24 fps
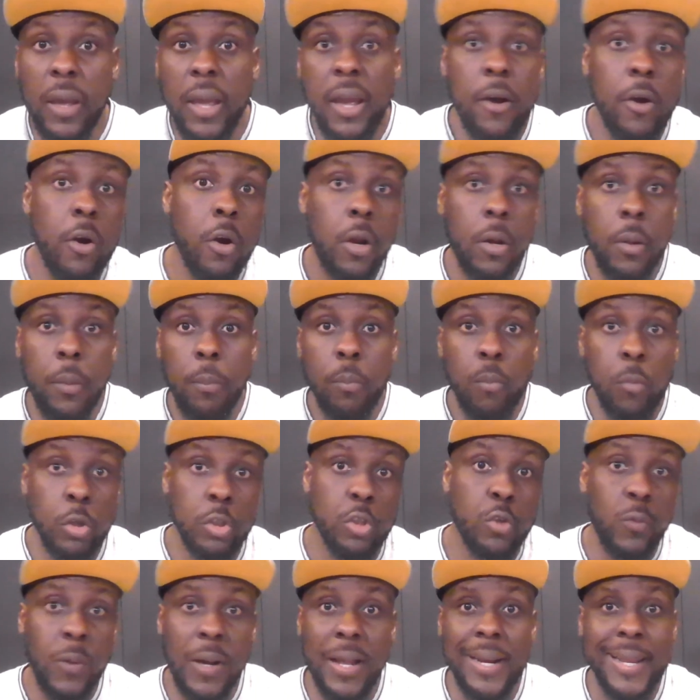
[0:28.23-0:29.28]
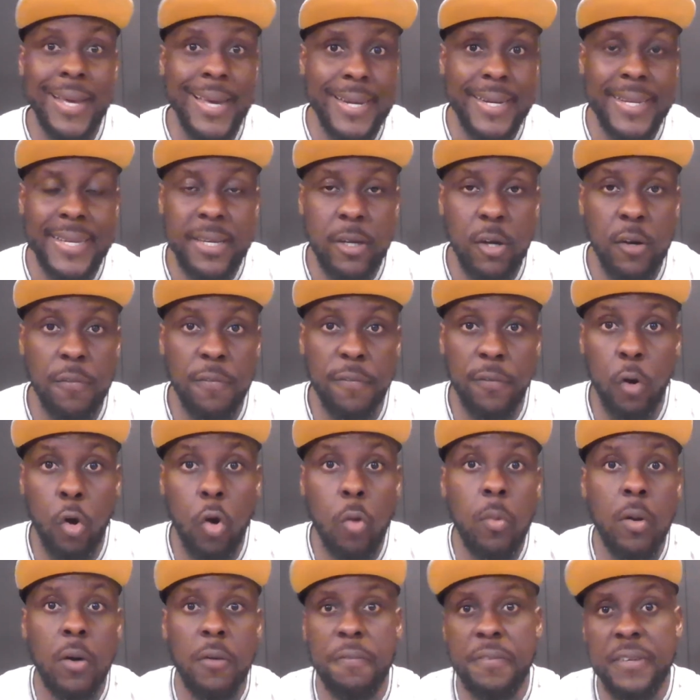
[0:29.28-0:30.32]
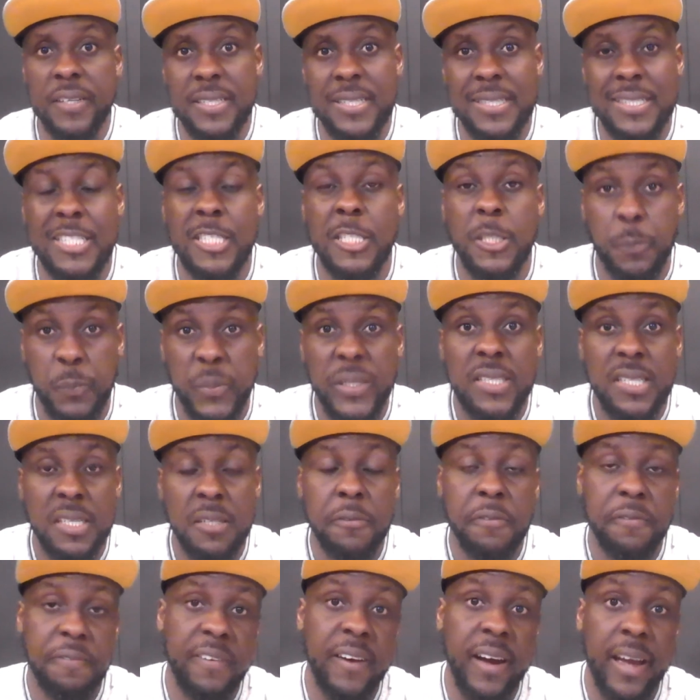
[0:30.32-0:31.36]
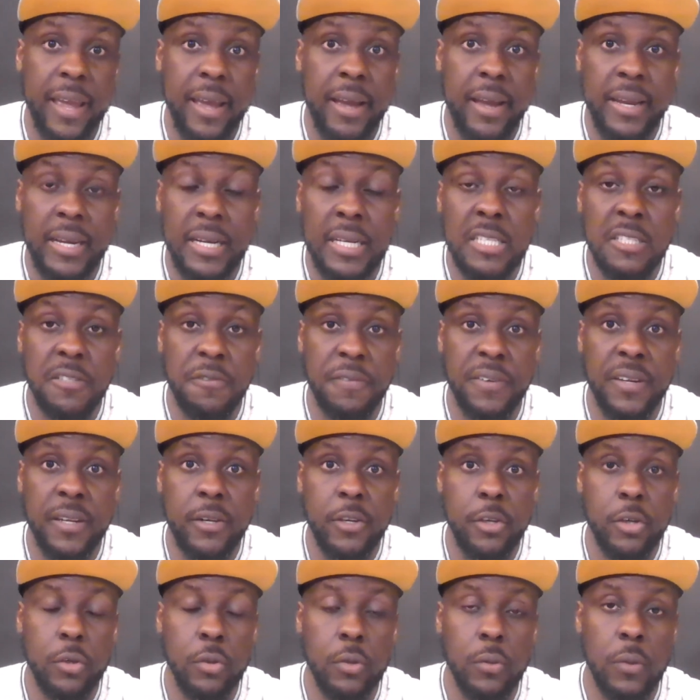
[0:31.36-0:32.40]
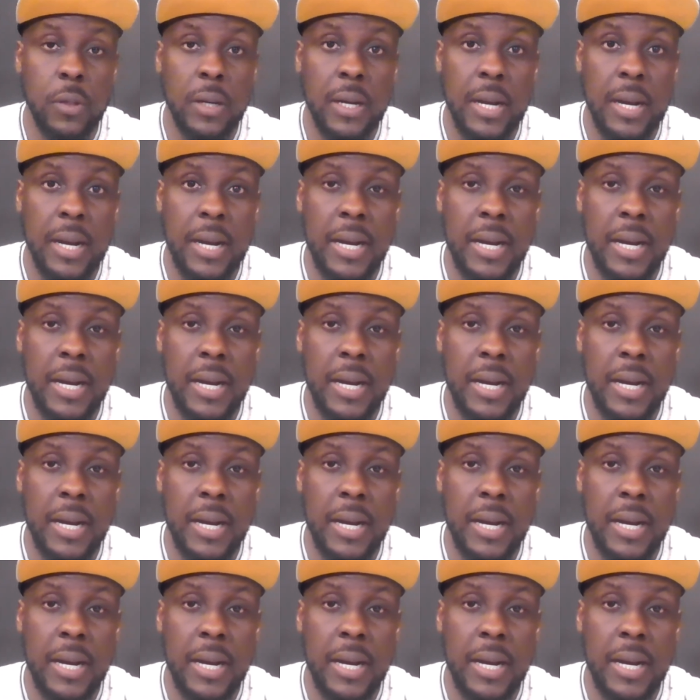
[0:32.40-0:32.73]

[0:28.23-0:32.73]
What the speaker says: Aaron Motsoaledi of Home Office is spitting fire in this video,